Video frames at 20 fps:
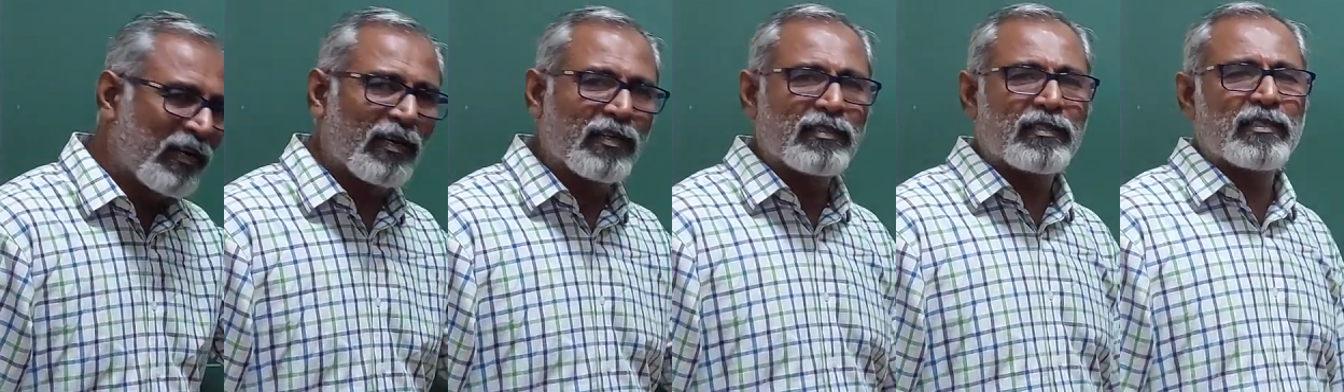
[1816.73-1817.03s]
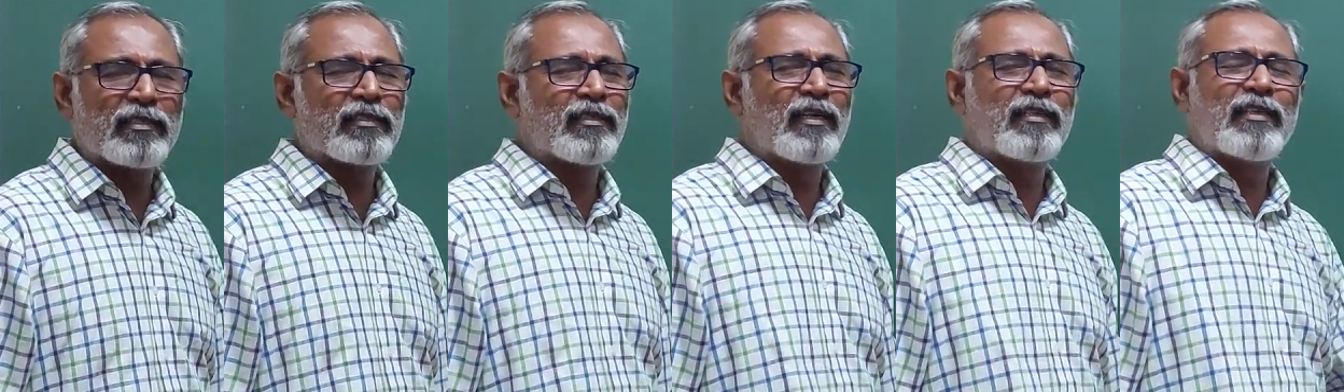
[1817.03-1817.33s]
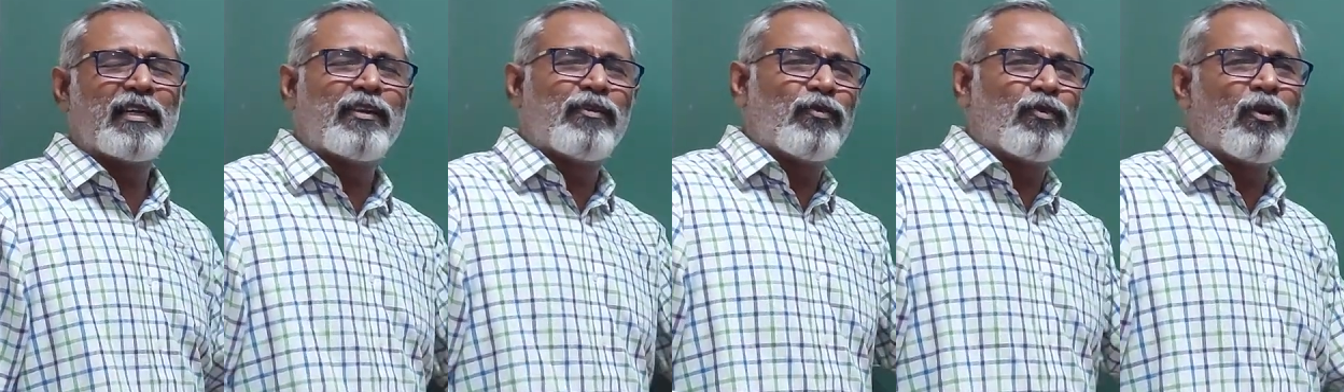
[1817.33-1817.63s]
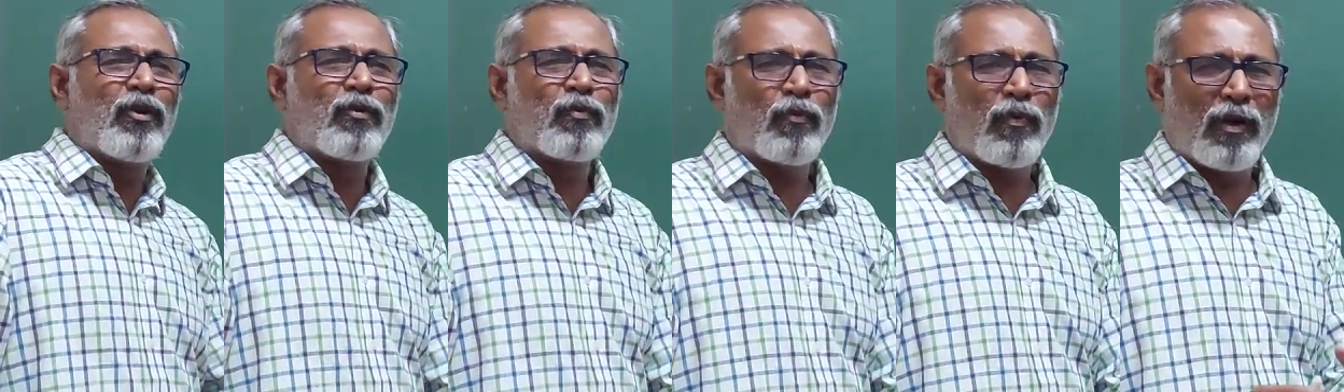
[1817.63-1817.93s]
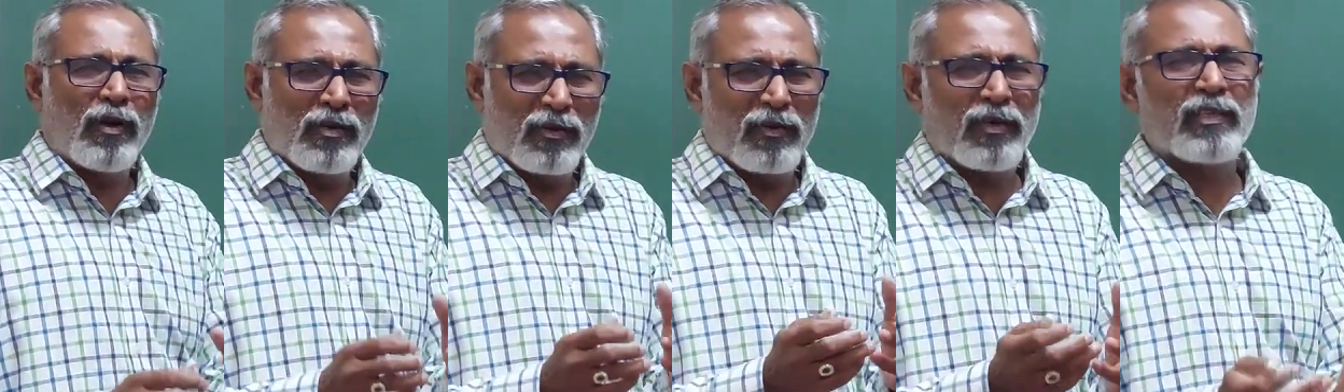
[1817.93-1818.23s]
interest is that they do not
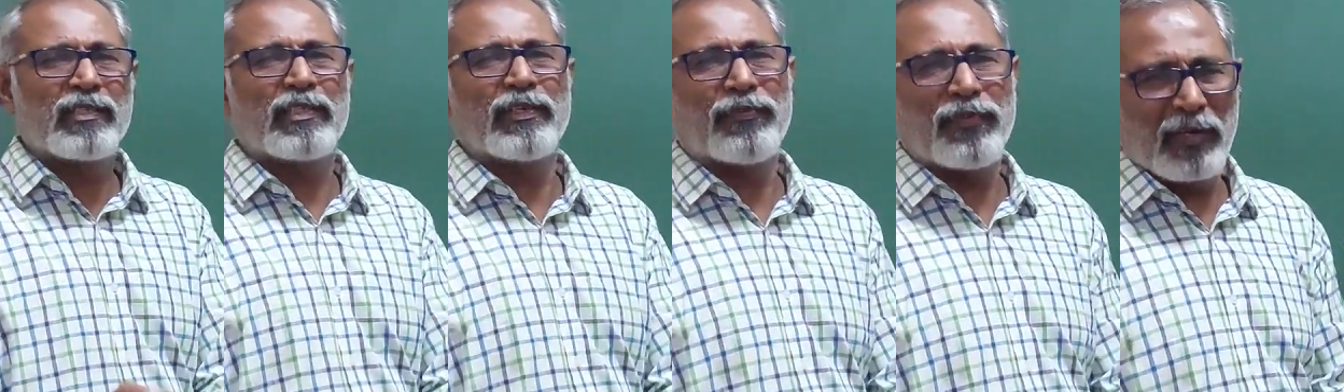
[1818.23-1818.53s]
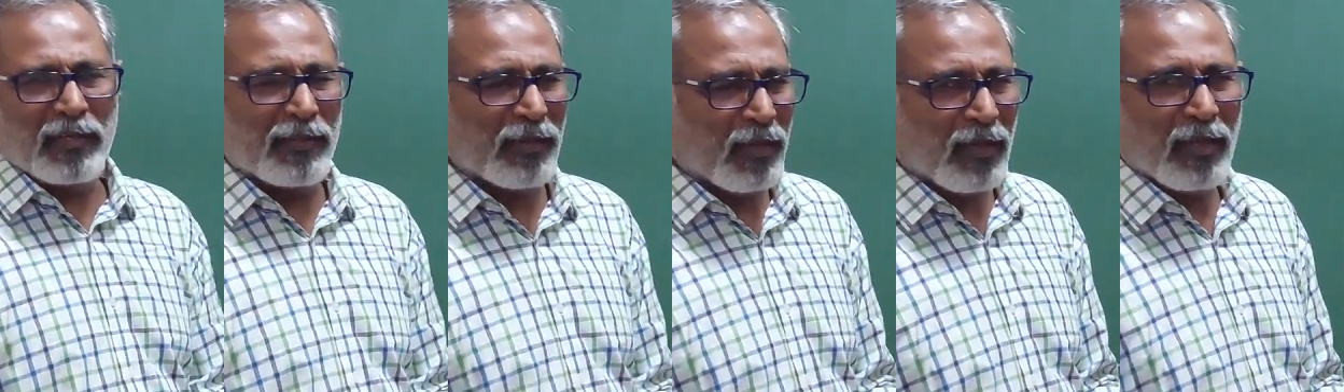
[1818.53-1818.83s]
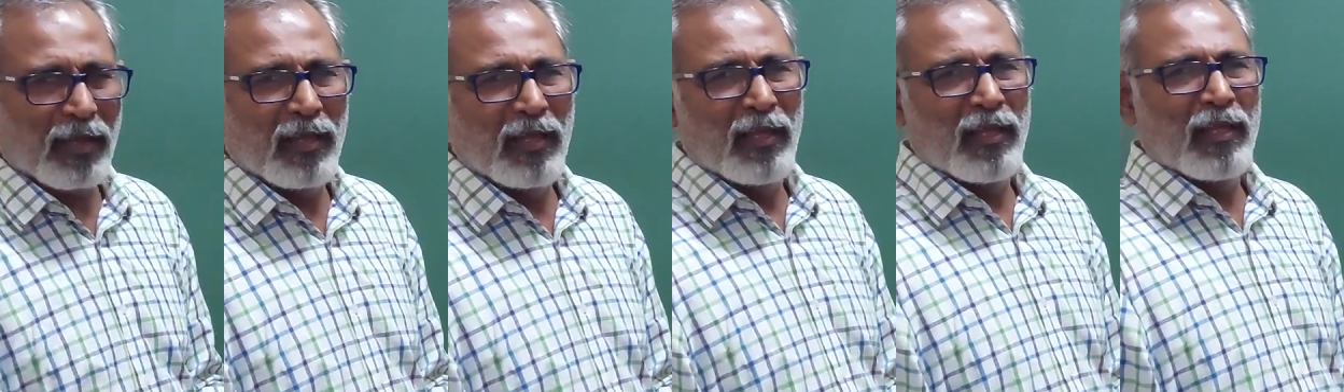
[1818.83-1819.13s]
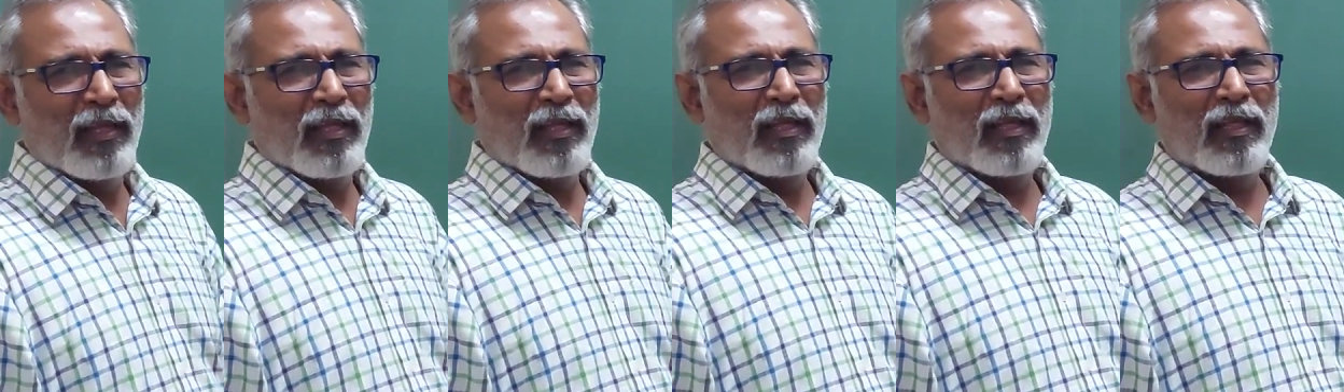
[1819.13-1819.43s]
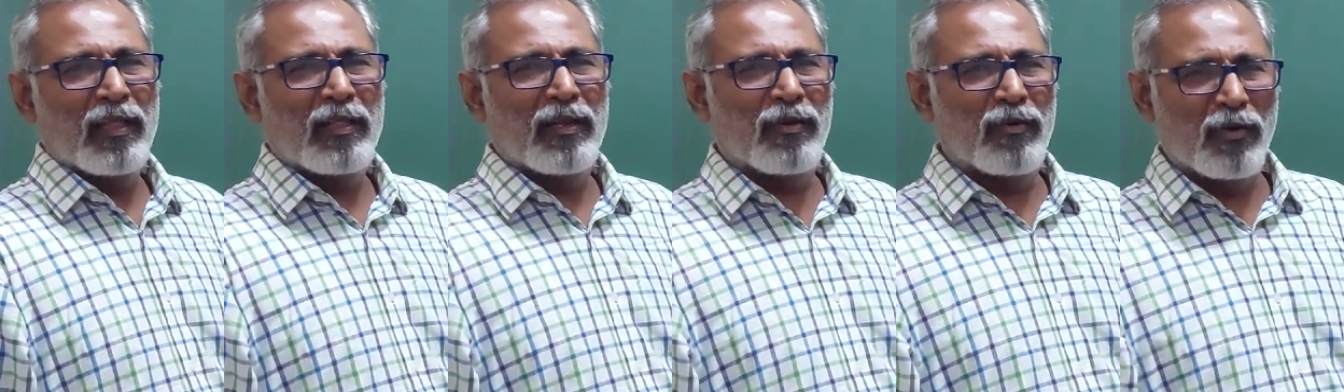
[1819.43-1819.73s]
want to achieve anything.
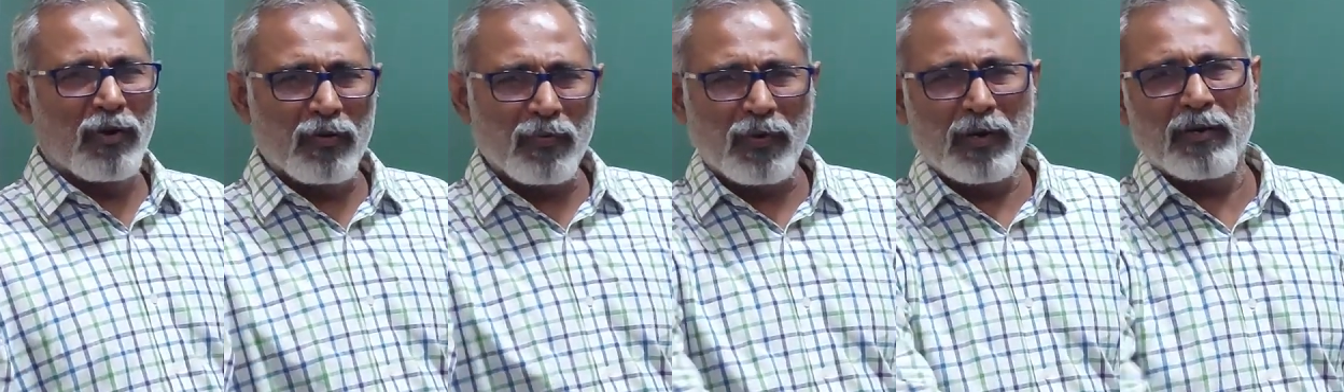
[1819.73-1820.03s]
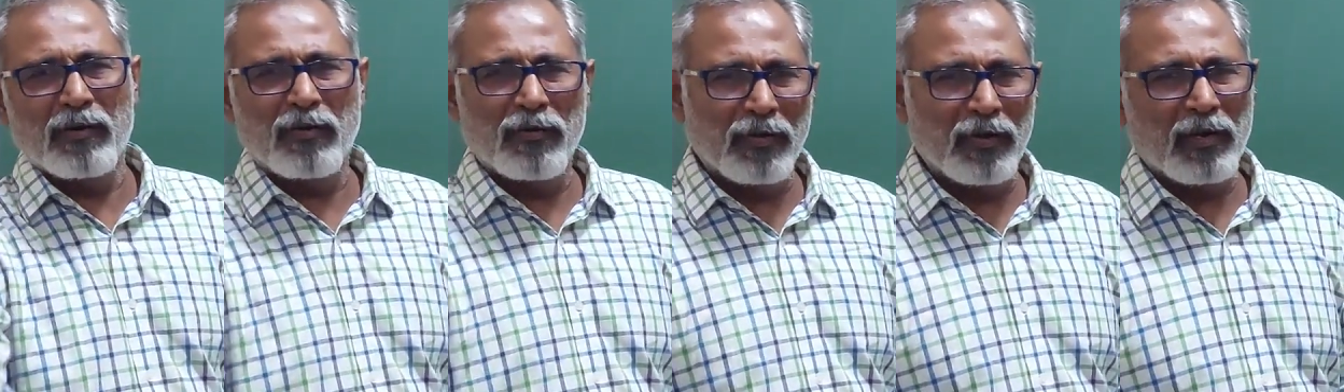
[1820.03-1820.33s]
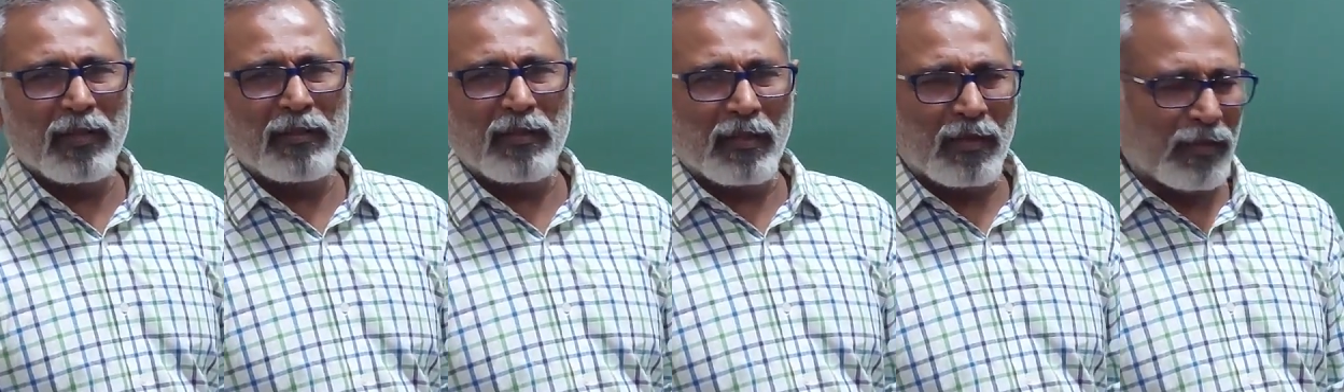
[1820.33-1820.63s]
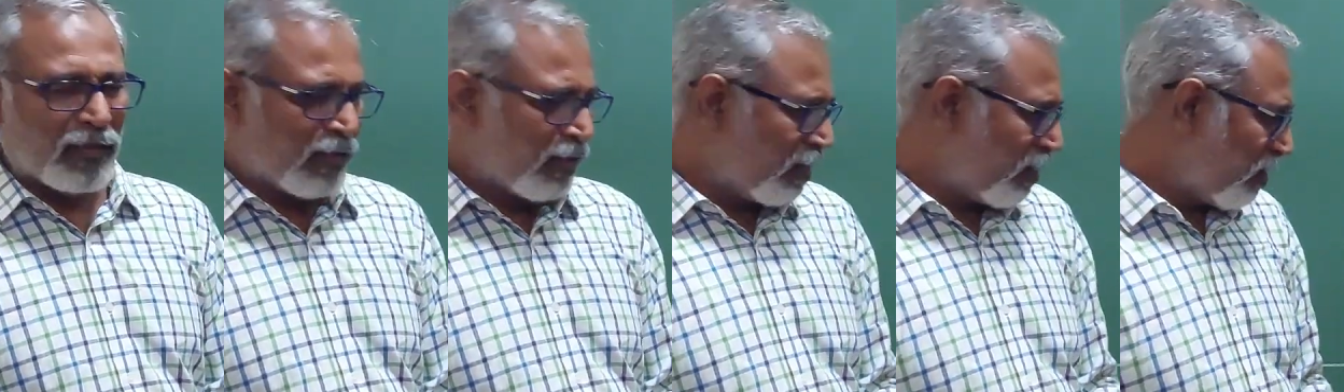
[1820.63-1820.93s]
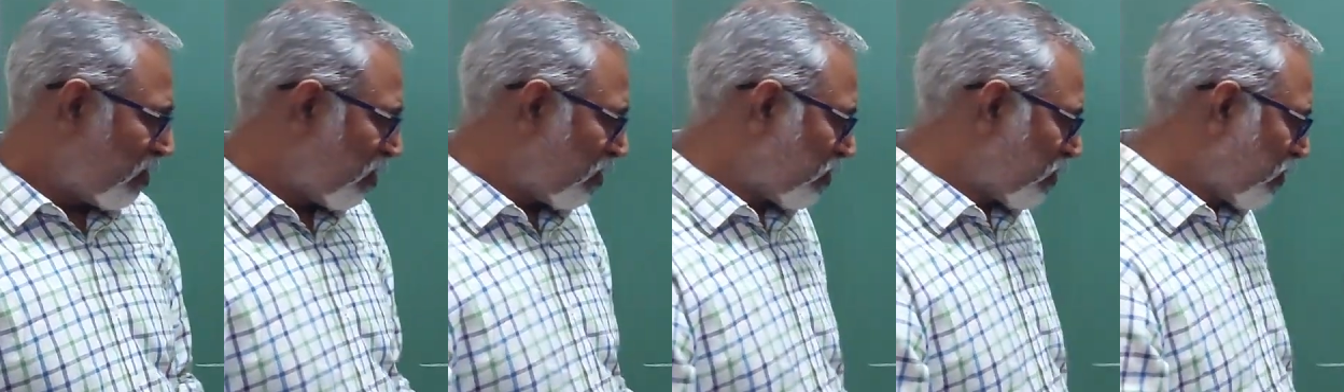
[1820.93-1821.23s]
They don't want to do anything.
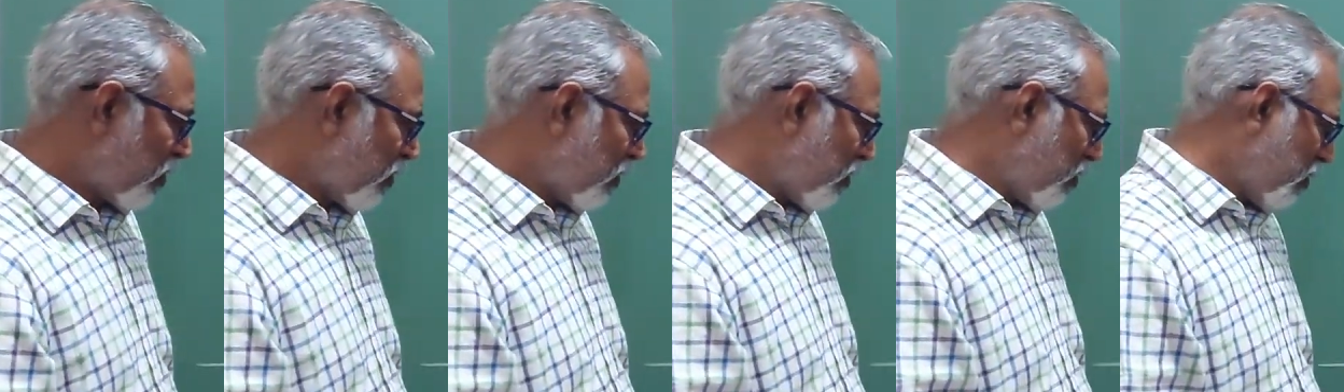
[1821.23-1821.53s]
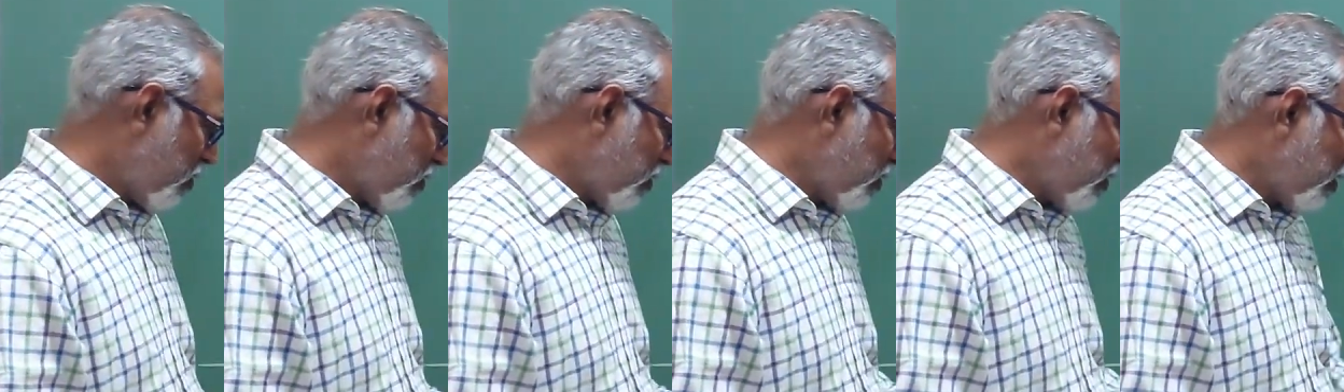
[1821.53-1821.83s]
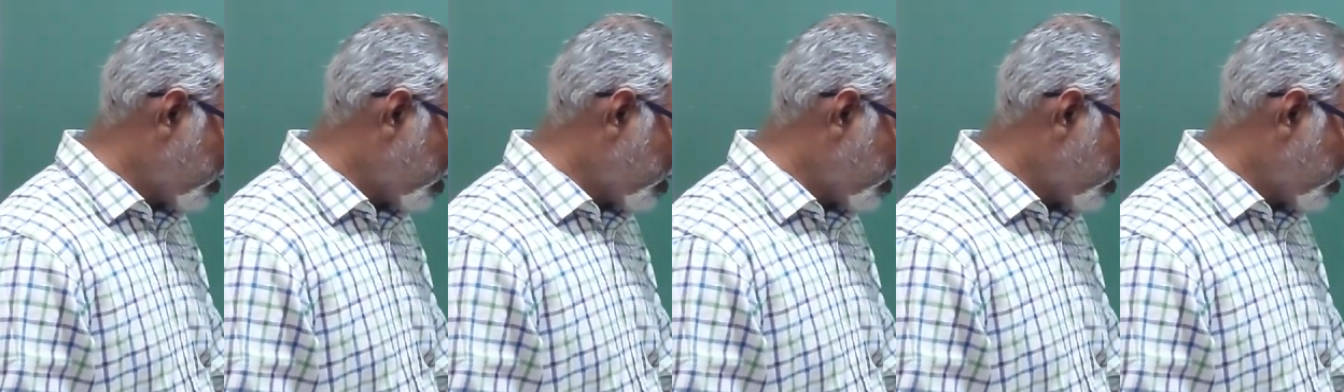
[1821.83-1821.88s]
So,